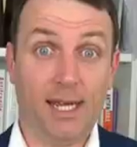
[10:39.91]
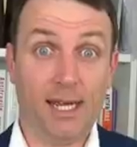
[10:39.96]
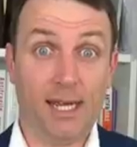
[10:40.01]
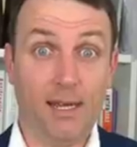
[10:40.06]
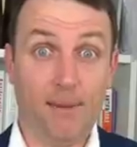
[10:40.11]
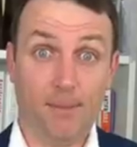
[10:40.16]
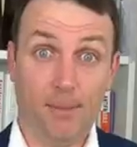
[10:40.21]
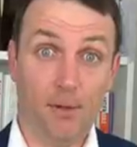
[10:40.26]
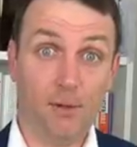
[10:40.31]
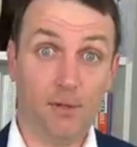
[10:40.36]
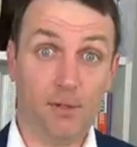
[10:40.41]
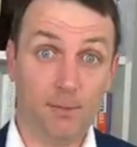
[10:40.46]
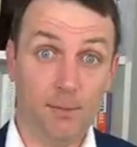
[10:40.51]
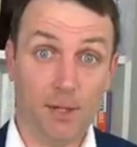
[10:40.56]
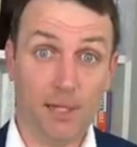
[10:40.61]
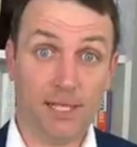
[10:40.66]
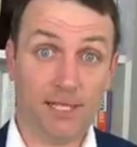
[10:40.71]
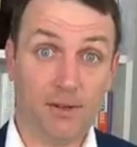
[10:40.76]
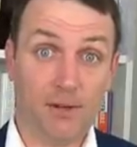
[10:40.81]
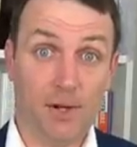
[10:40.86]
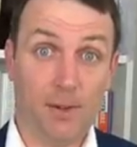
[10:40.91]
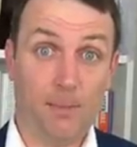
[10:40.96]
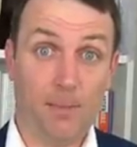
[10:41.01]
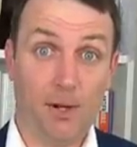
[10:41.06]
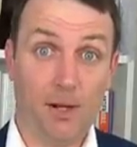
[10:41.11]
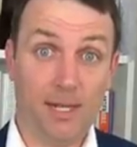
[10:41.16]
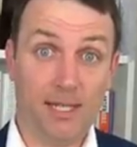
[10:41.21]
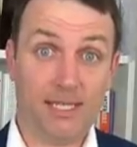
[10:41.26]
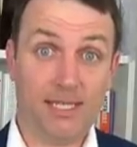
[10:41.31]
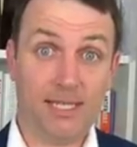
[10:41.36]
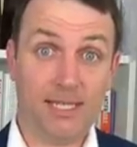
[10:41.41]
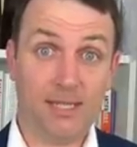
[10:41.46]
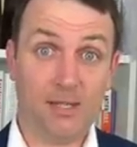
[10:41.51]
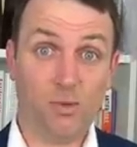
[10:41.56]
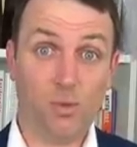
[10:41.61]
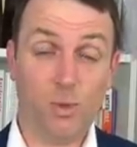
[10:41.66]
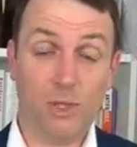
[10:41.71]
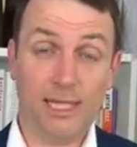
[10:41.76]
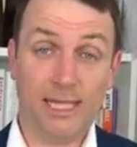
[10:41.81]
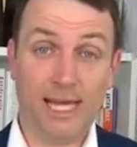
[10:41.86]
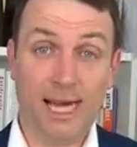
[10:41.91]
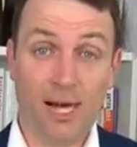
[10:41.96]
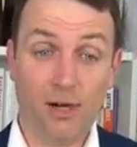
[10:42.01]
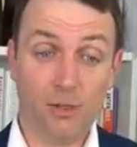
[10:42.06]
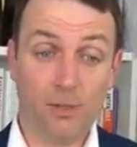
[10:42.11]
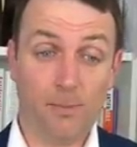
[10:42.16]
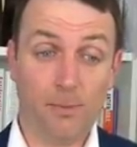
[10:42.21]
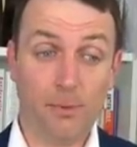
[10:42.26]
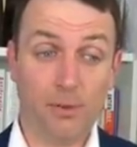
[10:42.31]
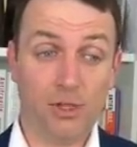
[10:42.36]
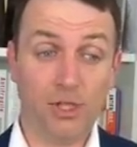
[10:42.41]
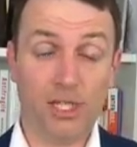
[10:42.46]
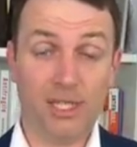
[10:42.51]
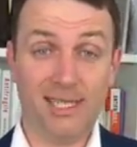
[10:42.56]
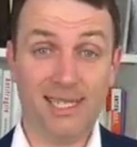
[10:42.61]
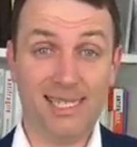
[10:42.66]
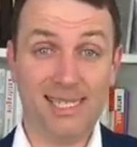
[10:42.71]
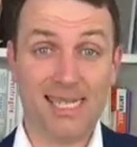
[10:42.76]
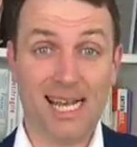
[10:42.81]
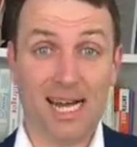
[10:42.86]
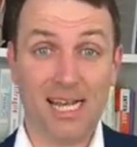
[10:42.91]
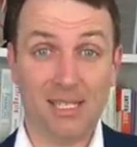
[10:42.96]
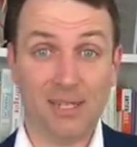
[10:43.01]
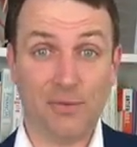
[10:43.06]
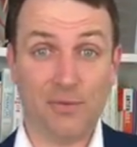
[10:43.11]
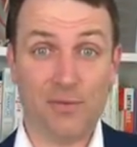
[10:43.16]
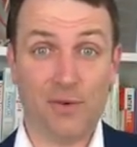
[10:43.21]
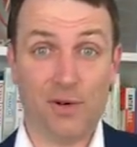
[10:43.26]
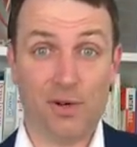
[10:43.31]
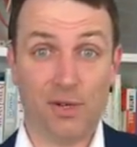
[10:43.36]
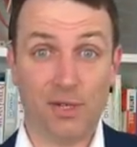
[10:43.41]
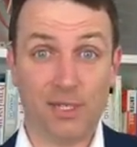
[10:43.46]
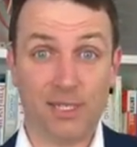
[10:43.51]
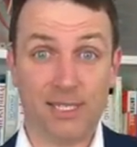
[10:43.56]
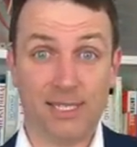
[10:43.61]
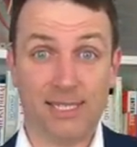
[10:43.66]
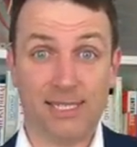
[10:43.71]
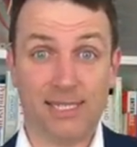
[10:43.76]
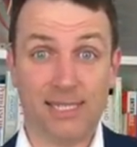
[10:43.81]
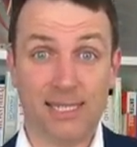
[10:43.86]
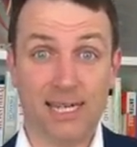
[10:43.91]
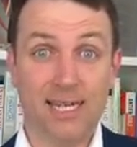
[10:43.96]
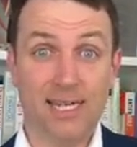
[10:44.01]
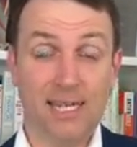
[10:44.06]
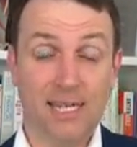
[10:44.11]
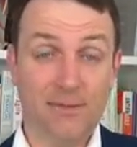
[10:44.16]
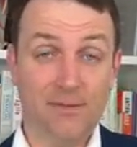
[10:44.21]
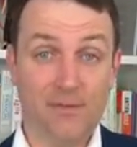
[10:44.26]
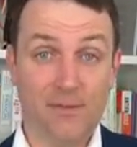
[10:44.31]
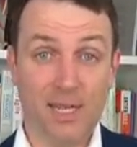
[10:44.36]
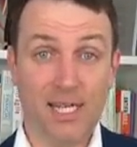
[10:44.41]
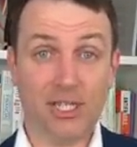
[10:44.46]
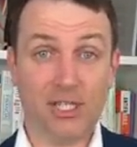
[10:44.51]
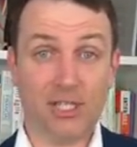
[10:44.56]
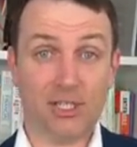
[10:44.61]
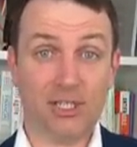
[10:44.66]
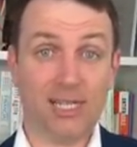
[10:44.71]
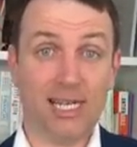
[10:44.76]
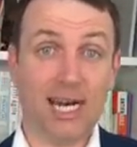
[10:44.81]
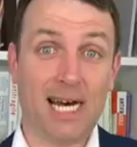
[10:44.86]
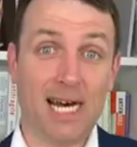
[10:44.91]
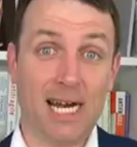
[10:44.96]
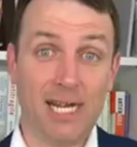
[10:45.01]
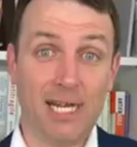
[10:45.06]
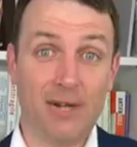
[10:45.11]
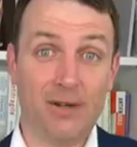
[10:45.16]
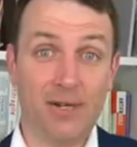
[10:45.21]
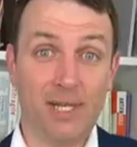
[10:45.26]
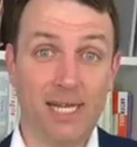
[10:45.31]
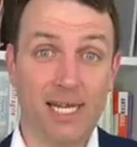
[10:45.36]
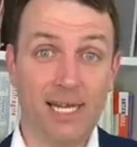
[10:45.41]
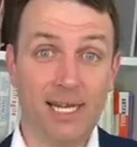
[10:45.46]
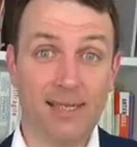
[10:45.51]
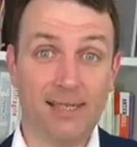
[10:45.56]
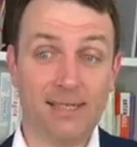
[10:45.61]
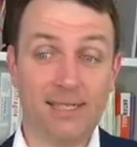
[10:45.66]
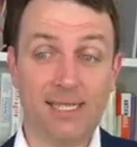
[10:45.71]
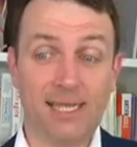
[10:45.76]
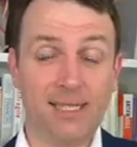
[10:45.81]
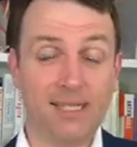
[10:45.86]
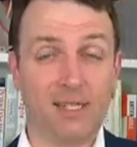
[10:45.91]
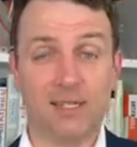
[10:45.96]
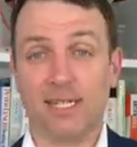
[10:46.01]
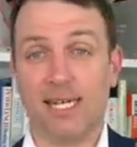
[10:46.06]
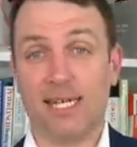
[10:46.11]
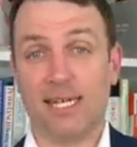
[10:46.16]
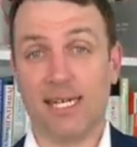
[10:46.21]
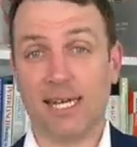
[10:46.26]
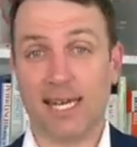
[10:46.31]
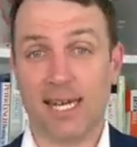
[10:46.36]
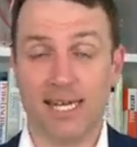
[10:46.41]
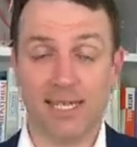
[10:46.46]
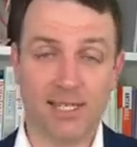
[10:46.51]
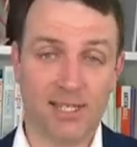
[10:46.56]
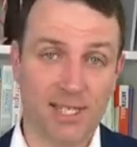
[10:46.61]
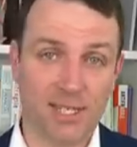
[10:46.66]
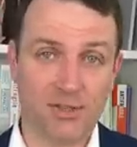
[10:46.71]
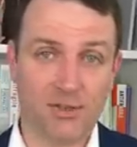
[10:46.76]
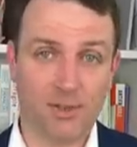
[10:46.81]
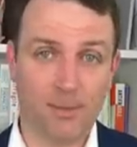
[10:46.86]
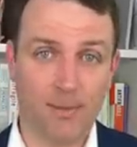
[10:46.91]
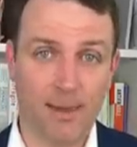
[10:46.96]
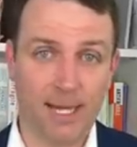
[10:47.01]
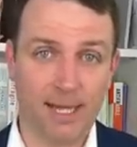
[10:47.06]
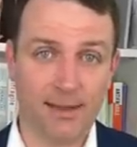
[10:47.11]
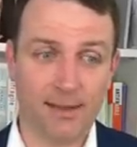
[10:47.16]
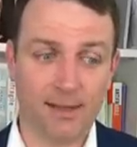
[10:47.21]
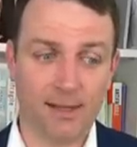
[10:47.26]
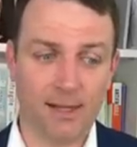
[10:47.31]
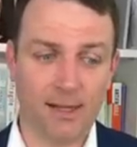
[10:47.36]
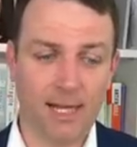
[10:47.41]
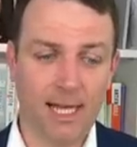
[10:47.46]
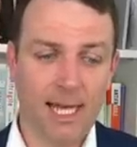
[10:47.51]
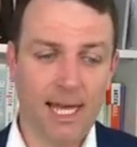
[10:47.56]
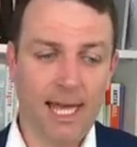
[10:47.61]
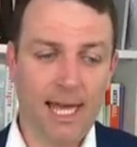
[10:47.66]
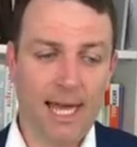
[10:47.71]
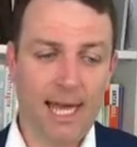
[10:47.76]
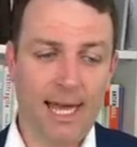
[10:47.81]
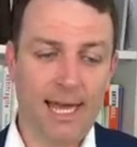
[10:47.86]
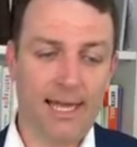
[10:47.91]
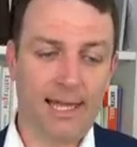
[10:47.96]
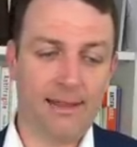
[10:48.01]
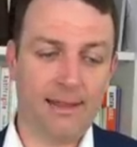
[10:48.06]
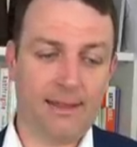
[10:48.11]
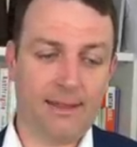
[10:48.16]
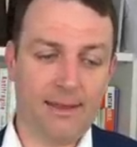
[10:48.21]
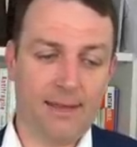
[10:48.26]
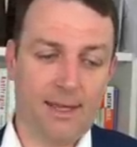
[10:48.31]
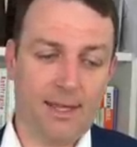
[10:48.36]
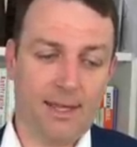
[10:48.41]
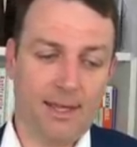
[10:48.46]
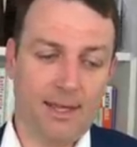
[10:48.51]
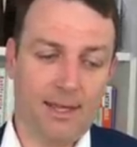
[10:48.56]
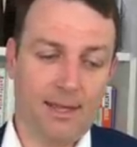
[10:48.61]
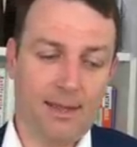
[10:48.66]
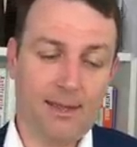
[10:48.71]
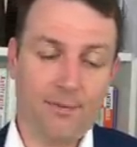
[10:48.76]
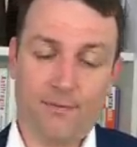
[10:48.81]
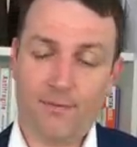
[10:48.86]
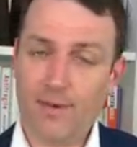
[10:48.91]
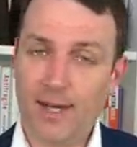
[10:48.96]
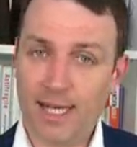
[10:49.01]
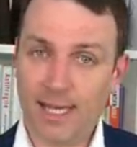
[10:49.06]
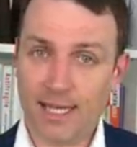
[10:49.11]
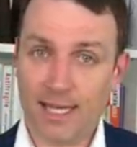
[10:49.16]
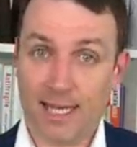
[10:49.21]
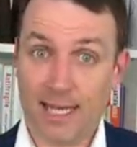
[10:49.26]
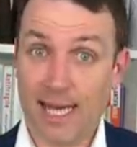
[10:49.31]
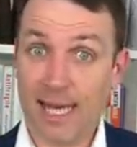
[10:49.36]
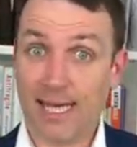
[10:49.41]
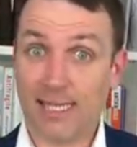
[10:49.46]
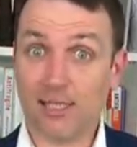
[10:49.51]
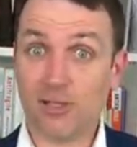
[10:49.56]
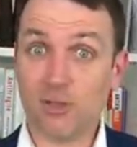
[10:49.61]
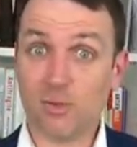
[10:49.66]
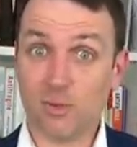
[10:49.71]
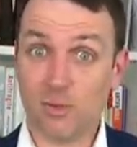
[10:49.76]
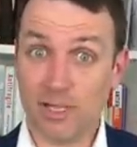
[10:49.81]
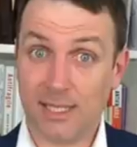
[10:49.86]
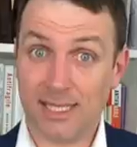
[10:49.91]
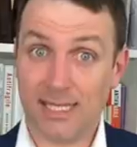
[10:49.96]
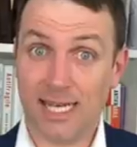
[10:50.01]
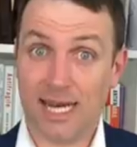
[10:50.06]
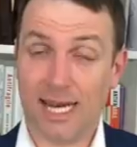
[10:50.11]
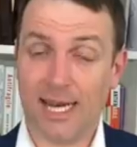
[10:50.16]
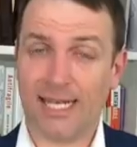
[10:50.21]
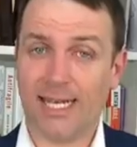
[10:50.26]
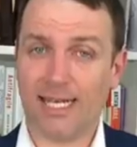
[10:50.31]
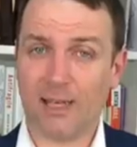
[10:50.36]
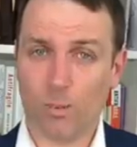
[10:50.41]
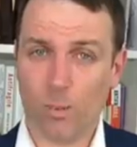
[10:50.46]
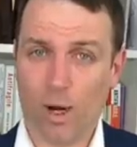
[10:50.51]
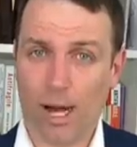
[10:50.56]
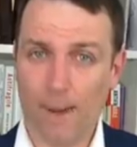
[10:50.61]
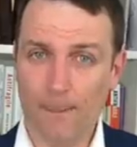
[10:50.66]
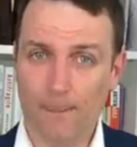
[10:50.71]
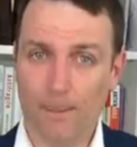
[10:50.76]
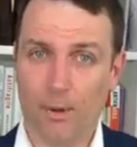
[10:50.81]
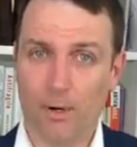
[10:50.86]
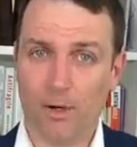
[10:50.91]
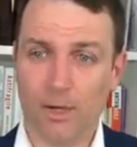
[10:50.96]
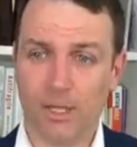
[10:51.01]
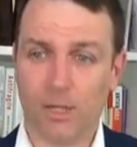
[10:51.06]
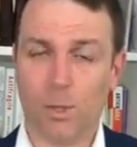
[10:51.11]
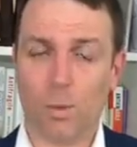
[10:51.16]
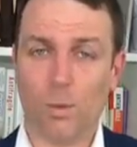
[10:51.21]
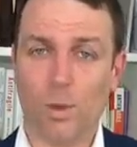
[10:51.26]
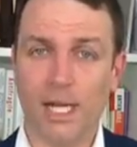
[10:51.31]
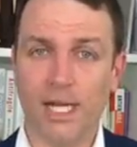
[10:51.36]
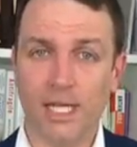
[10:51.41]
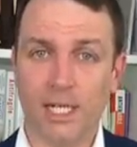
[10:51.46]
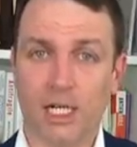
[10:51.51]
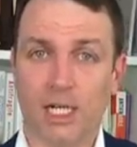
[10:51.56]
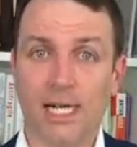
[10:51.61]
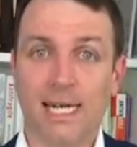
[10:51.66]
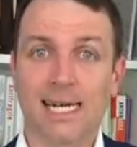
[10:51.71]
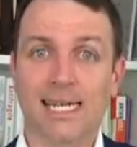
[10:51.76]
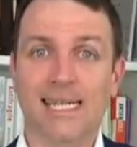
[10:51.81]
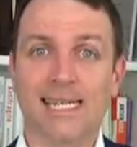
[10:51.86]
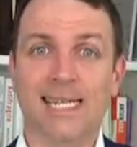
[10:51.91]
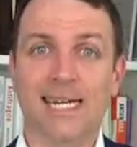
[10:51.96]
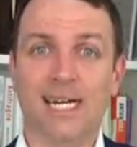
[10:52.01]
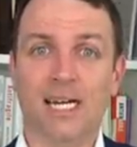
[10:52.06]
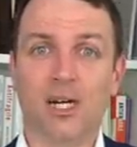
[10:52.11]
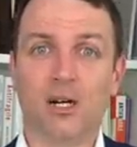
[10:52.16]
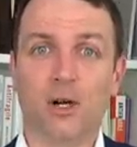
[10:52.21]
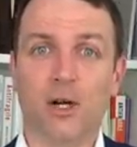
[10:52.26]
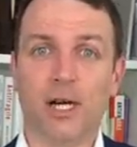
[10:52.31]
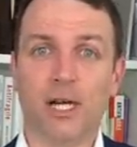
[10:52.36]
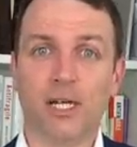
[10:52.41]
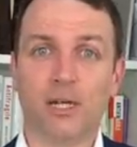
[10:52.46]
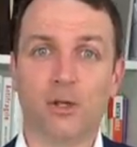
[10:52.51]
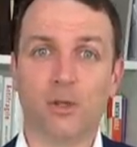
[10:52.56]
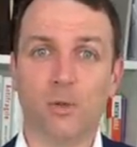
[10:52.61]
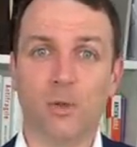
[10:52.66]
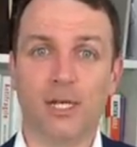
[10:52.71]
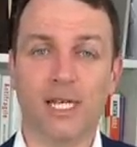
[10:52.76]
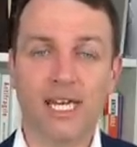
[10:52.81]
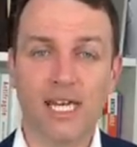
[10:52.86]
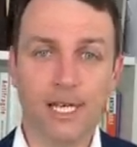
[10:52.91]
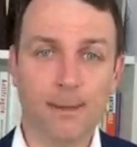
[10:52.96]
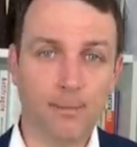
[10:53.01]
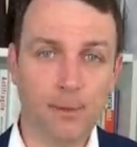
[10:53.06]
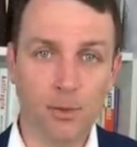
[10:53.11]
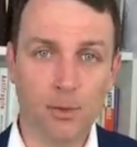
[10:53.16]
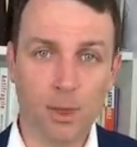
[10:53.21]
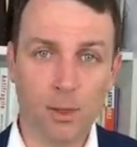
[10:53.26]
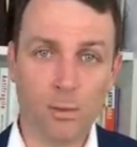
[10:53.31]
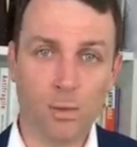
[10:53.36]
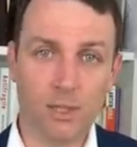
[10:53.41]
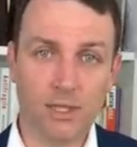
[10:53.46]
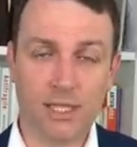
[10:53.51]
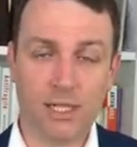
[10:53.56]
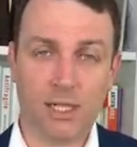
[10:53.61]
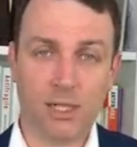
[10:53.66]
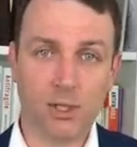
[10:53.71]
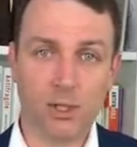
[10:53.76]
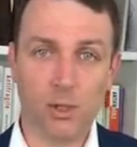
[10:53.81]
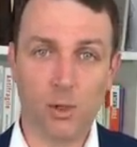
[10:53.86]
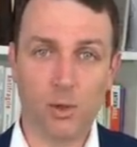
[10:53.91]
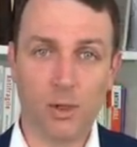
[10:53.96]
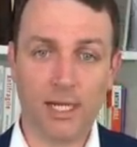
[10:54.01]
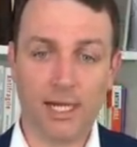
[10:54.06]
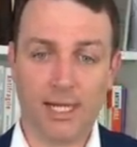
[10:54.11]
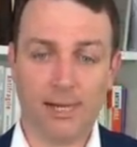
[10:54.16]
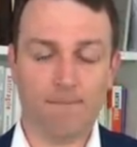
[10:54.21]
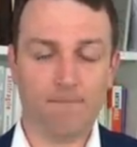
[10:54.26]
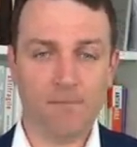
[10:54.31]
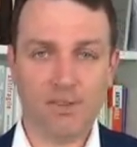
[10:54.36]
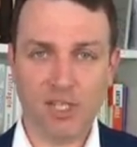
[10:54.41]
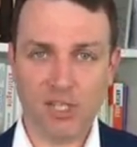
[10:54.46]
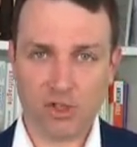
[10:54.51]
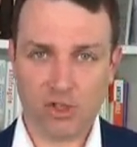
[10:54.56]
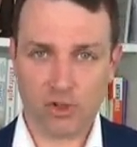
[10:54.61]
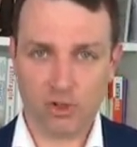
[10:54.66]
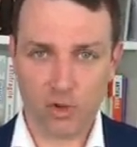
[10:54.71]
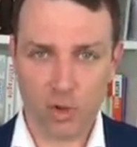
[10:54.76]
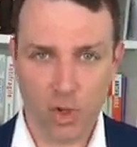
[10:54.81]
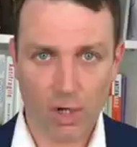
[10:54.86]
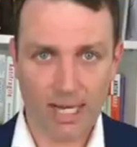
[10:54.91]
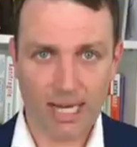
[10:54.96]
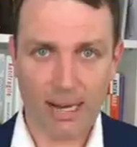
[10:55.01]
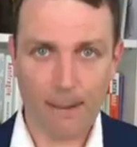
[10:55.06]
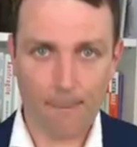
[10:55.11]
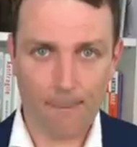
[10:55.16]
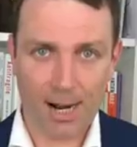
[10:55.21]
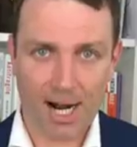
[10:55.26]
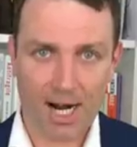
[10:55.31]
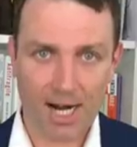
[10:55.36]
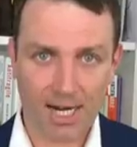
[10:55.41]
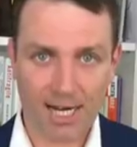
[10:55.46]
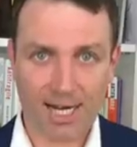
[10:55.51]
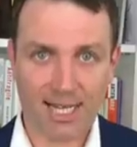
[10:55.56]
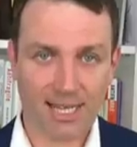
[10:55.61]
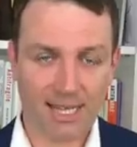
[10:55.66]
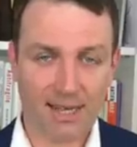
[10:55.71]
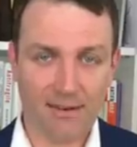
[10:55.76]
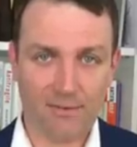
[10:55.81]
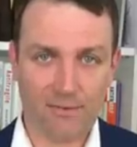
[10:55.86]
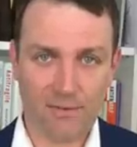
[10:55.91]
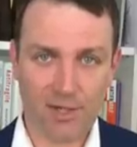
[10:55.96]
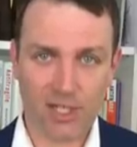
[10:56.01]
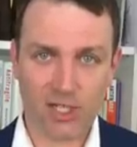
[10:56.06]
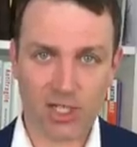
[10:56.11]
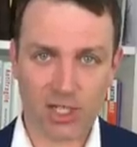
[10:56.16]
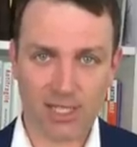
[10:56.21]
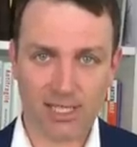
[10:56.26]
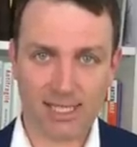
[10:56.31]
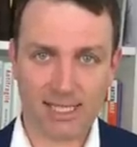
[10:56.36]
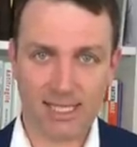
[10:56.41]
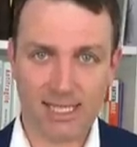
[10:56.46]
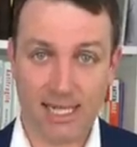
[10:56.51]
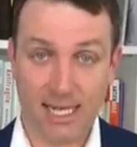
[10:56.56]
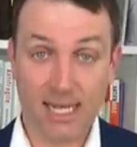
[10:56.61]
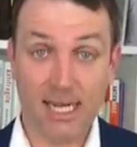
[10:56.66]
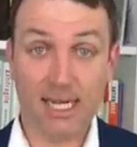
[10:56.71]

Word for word: keep loose monetary policies without pushing these other forces, inflation, higher yields, that are then again detrimental? And the Fed has to decide at one point whether they are going to keep doing what they are doing, destroying market efficiency,